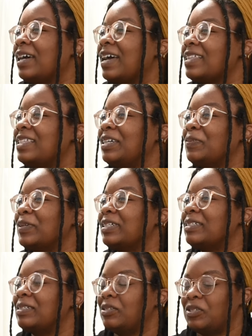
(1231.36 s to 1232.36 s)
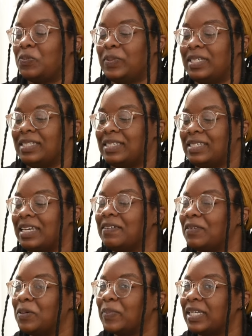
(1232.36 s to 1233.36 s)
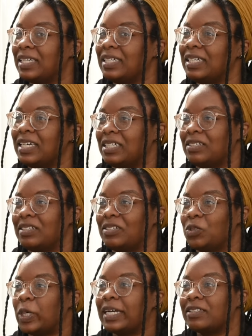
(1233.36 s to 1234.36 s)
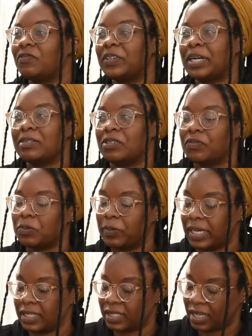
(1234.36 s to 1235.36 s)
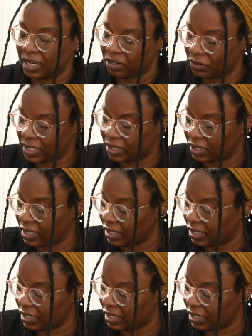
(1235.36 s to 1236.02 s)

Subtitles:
I think we're going to just be saving money and trying to figure out different ways to increase our